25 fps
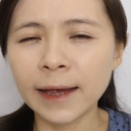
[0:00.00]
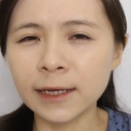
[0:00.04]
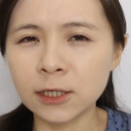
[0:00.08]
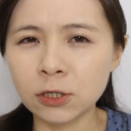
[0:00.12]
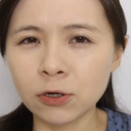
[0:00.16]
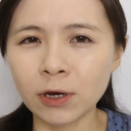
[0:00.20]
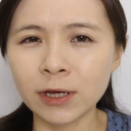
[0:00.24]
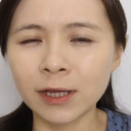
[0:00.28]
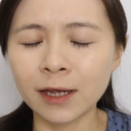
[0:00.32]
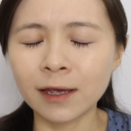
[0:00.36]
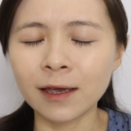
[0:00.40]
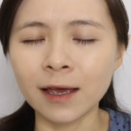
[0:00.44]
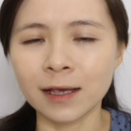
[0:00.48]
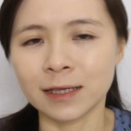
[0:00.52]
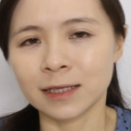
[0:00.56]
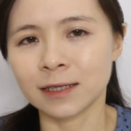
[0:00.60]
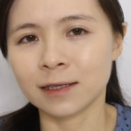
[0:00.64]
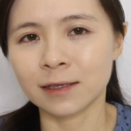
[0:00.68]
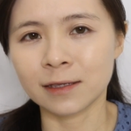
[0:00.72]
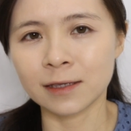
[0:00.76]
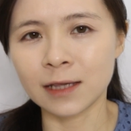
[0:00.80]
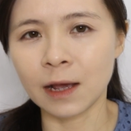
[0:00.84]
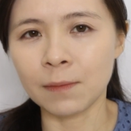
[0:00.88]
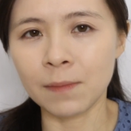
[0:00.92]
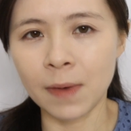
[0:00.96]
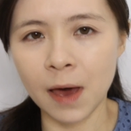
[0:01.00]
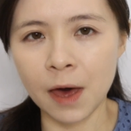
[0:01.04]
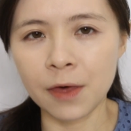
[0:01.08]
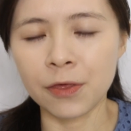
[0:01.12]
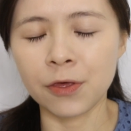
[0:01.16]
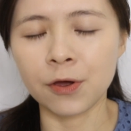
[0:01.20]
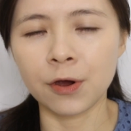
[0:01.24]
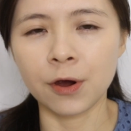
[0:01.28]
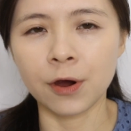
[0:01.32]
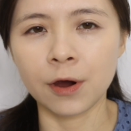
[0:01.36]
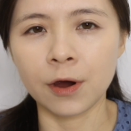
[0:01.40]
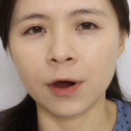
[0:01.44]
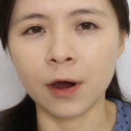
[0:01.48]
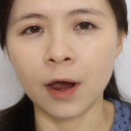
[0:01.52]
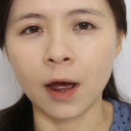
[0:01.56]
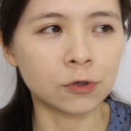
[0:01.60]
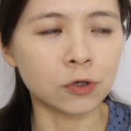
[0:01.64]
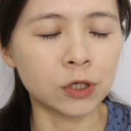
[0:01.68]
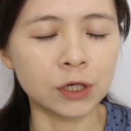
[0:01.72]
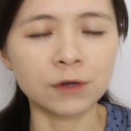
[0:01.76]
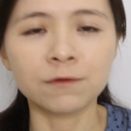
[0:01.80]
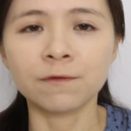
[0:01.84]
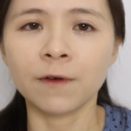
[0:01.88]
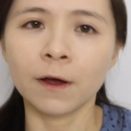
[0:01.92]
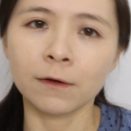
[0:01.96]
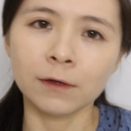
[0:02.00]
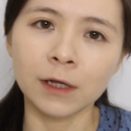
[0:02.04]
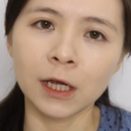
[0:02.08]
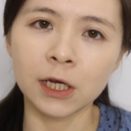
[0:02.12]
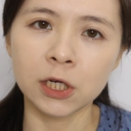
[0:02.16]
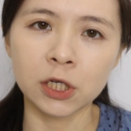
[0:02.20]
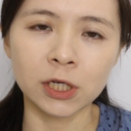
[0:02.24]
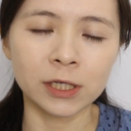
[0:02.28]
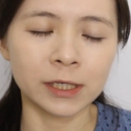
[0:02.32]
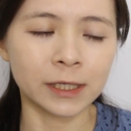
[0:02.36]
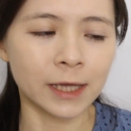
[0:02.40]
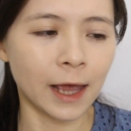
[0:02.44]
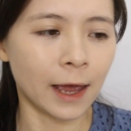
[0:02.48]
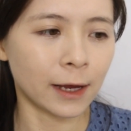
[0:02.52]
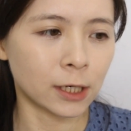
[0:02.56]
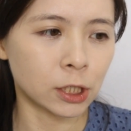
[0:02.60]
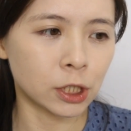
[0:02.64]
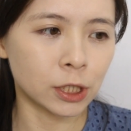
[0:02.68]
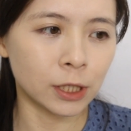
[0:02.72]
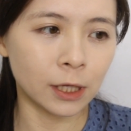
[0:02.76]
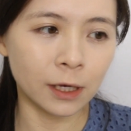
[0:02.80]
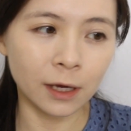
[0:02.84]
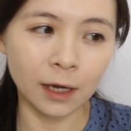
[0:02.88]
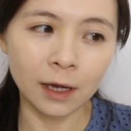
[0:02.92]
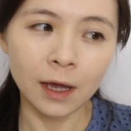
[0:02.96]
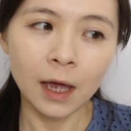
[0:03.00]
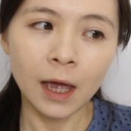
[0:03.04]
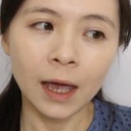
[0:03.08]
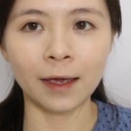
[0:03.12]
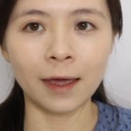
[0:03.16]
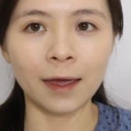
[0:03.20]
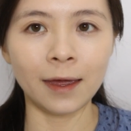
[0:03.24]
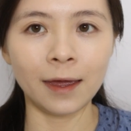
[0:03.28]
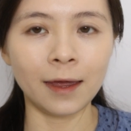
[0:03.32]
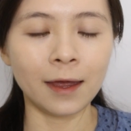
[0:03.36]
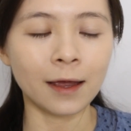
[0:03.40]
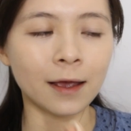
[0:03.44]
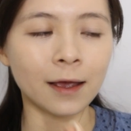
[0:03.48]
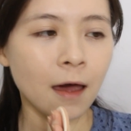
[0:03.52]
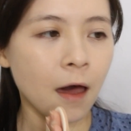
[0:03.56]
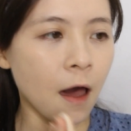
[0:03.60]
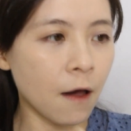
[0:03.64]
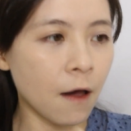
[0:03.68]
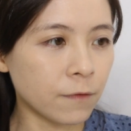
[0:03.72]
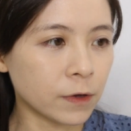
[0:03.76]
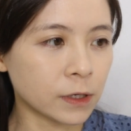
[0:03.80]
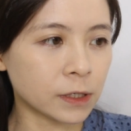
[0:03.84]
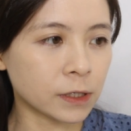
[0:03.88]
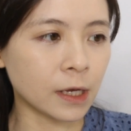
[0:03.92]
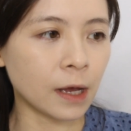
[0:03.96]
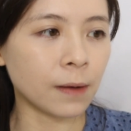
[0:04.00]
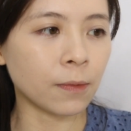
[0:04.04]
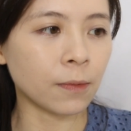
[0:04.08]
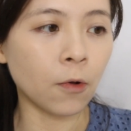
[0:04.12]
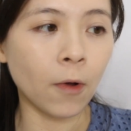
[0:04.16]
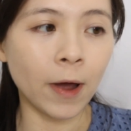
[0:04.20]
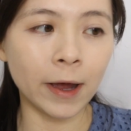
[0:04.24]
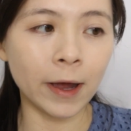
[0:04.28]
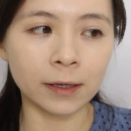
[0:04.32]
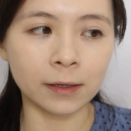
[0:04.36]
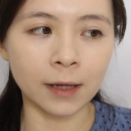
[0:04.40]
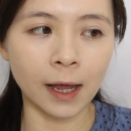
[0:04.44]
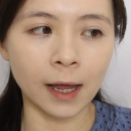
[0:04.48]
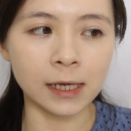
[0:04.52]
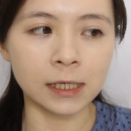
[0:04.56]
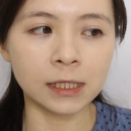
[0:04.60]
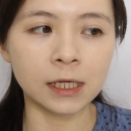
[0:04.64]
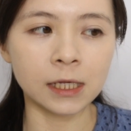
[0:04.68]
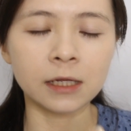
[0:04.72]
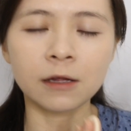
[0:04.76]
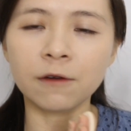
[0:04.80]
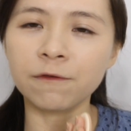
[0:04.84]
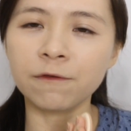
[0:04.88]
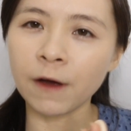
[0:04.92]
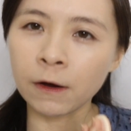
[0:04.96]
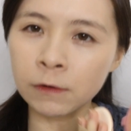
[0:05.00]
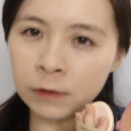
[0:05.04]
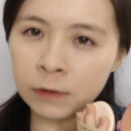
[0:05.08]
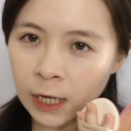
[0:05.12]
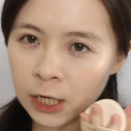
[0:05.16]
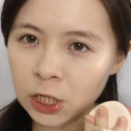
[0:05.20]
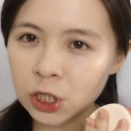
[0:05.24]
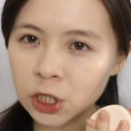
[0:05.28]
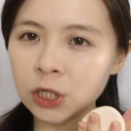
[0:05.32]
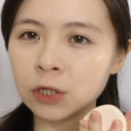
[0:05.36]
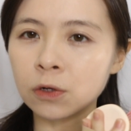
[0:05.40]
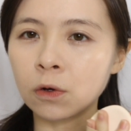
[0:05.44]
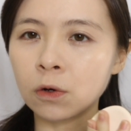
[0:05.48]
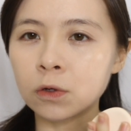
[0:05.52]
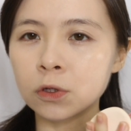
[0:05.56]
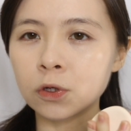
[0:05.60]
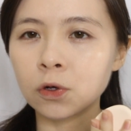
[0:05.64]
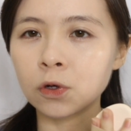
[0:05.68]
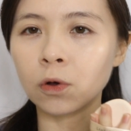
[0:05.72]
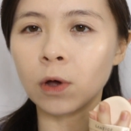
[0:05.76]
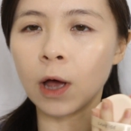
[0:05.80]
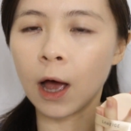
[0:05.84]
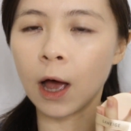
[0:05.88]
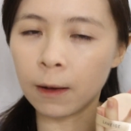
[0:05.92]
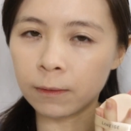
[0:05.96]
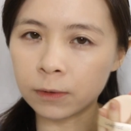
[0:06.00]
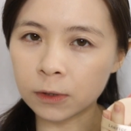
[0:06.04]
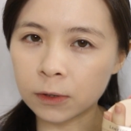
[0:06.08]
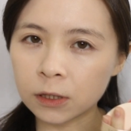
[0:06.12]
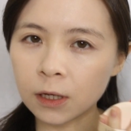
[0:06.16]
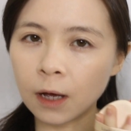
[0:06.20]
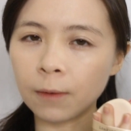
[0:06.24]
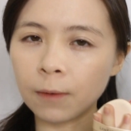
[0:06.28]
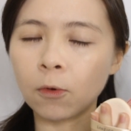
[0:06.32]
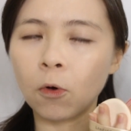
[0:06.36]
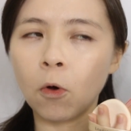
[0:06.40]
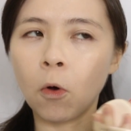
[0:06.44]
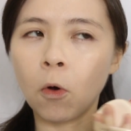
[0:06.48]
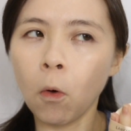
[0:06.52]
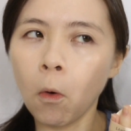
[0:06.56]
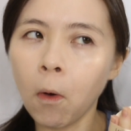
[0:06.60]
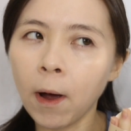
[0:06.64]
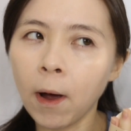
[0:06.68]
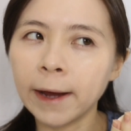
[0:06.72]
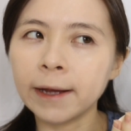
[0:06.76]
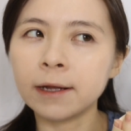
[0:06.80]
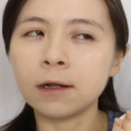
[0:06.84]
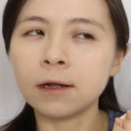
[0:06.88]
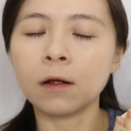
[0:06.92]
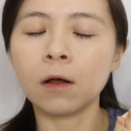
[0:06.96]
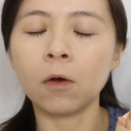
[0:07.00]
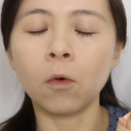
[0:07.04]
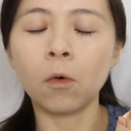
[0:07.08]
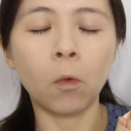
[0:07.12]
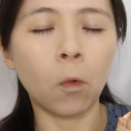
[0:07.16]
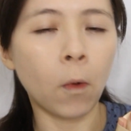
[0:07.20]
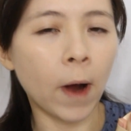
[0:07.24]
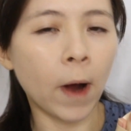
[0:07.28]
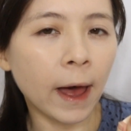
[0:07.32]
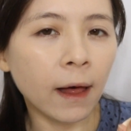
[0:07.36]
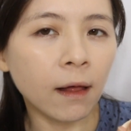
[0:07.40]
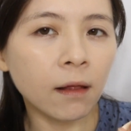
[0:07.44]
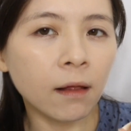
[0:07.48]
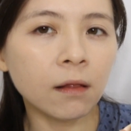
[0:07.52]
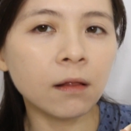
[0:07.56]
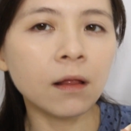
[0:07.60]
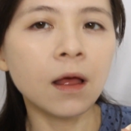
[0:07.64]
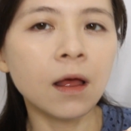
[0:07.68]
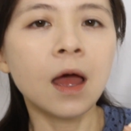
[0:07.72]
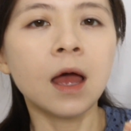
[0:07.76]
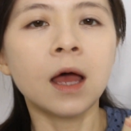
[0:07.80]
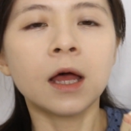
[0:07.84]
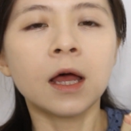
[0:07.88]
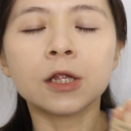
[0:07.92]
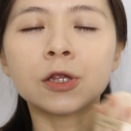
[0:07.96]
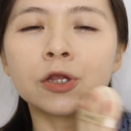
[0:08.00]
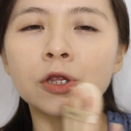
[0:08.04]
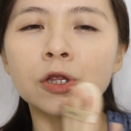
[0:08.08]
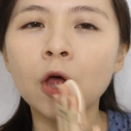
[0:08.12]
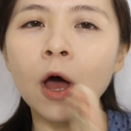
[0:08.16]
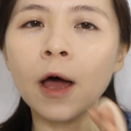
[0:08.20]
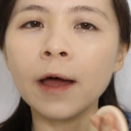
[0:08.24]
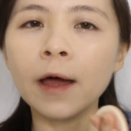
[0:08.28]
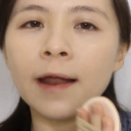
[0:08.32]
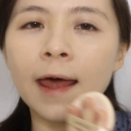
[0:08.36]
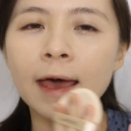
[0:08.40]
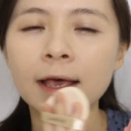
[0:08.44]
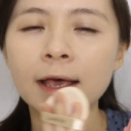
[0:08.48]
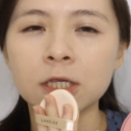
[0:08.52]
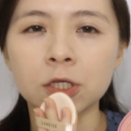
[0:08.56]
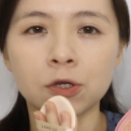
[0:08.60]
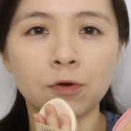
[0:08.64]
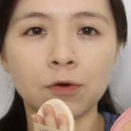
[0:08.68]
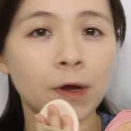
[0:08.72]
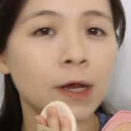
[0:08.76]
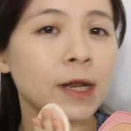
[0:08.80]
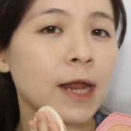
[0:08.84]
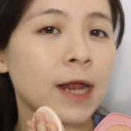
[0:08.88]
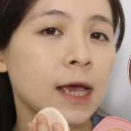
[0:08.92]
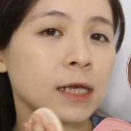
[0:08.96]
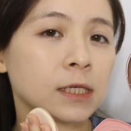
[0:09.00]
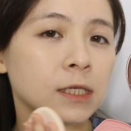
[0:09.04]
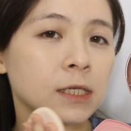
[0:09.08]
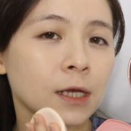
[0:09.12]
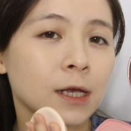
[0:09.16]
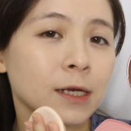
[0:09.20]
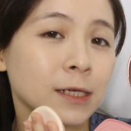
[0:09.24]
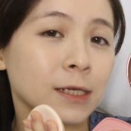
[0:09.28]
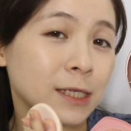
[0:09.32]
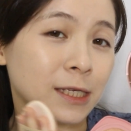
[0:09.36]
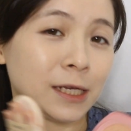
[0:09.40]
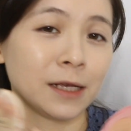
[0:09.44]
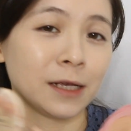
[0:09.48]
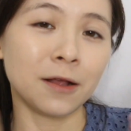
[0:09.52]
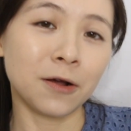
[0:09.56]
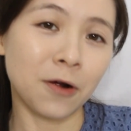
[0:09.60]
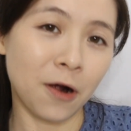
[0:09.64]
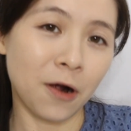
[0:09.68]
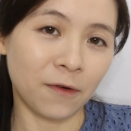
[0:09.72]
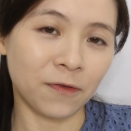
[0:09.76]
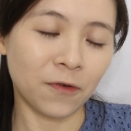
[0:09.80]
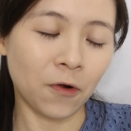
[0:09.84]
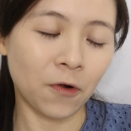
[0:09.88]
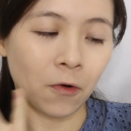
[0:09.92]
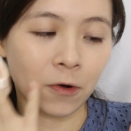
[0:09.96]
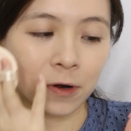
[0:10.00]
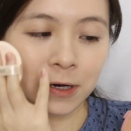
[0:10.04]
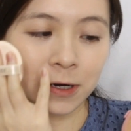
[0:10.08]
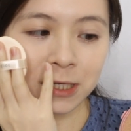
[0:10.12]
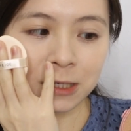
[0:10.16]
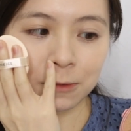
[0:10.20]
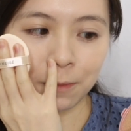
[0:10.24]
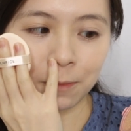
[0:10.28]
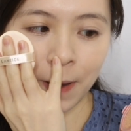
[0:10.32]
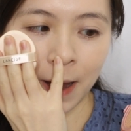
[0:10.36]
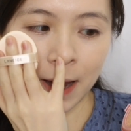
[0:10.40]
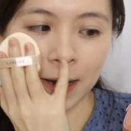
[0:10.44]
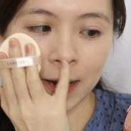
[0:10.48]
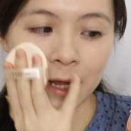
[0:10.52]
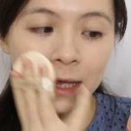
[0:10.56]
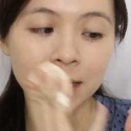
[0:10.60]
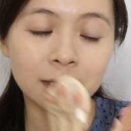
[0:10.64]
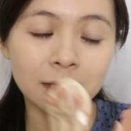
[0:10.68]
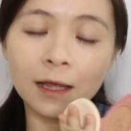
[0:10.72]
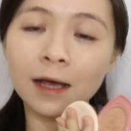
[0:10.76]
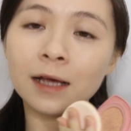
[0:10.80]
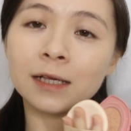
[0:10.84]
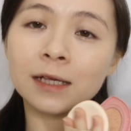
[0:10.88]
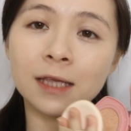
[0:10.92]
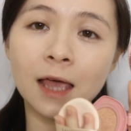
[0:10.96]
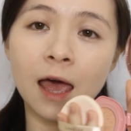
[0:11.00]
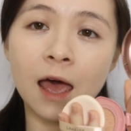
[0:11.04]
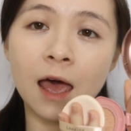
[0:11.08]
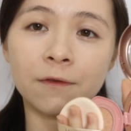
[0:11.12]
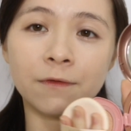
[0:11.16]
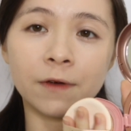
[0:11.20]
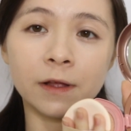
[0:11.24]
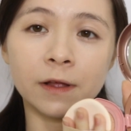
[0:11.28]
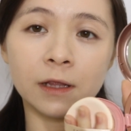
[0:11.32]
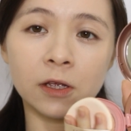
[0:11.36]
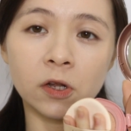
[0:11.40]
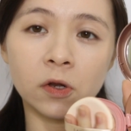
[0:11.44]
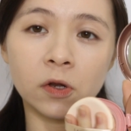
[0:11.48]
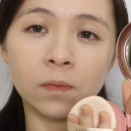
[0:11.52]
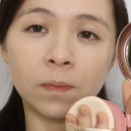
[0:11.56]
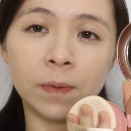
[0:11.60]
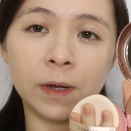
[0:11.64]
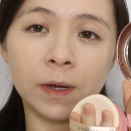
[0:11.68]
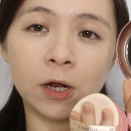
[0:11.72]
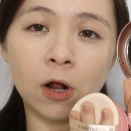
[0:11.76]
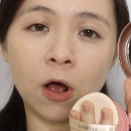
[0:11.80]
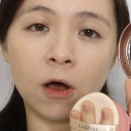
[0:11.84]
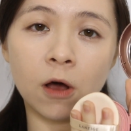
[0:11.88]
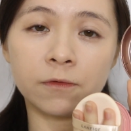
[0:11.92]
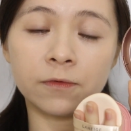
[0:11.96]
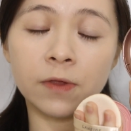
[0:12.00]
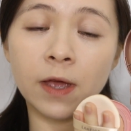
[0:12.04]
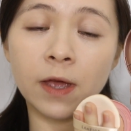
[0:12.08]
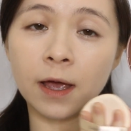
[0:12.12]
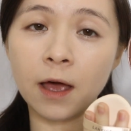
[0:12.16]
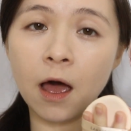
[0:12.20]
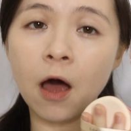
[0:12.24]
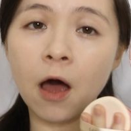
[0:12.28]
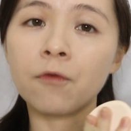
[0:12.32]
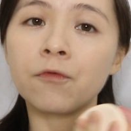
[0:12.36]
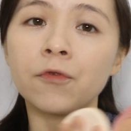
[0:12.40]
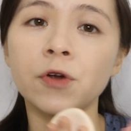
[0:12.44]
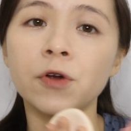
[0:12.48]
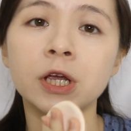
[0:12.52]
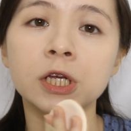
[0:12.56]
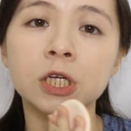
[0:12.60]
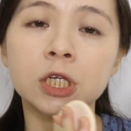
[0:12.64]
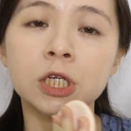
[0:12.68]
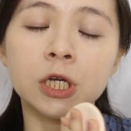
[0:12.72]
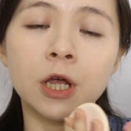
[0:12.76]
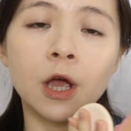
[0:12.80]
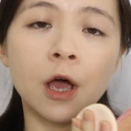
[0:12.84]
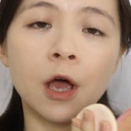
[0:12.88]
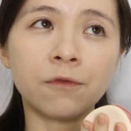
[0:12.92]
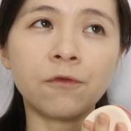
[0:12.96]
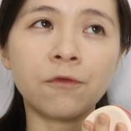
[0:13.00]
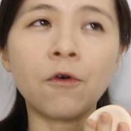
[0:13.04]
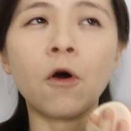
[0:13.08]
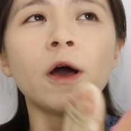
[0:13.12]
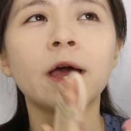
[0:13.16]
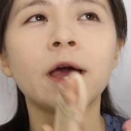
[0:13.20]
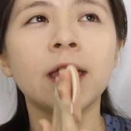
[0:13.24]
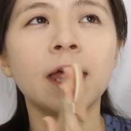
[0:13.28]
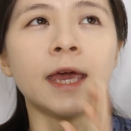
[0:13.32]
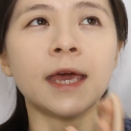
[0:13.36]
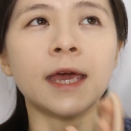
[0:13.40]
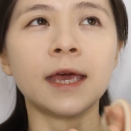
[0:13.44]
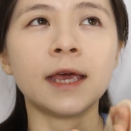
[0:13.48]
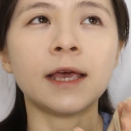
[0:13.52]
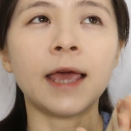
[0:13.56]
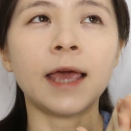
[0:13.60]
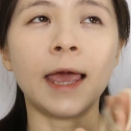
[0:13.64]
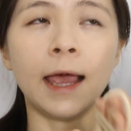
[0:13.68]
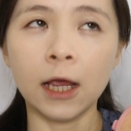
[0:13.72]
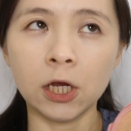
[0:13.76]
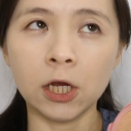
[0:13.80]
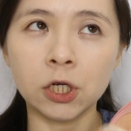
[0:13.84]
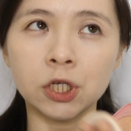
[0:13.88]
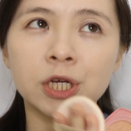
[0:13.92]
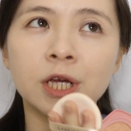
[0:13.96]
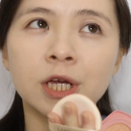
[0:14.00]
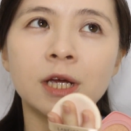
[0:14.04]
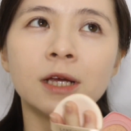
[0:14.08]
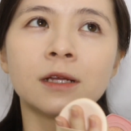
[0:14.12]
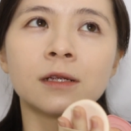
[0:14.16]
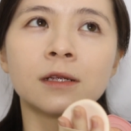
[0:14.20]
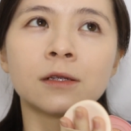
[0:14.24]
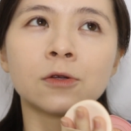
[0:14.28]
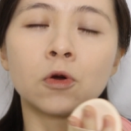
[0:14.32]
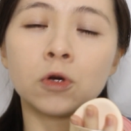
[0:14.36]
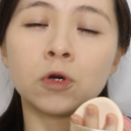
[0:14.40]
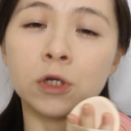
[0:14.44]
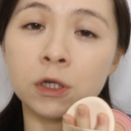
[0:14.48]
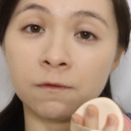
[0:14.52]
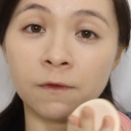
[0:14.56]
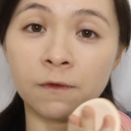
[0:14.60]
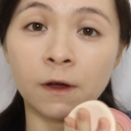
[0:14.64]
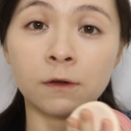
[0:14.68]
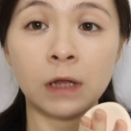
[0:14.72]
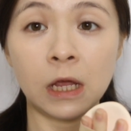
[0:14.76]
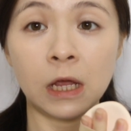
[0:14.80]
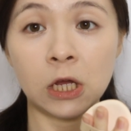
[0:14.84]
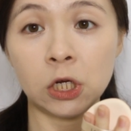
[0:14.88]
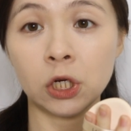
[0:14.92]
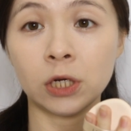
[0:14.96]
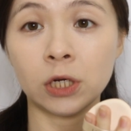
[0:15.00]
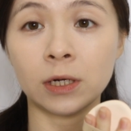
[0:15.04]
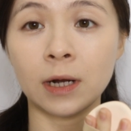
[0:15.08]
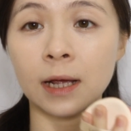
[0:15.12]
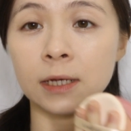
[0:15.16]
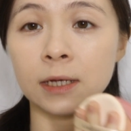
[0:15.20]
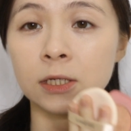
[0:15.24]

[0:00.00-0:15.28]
hydrating as some other cushion foundations actually. It covers up quite nicely. The foundation also covers up quite well. Not as great as a concealer, of course, but it does have a little bit of that coverage for a Asian cushion foundation.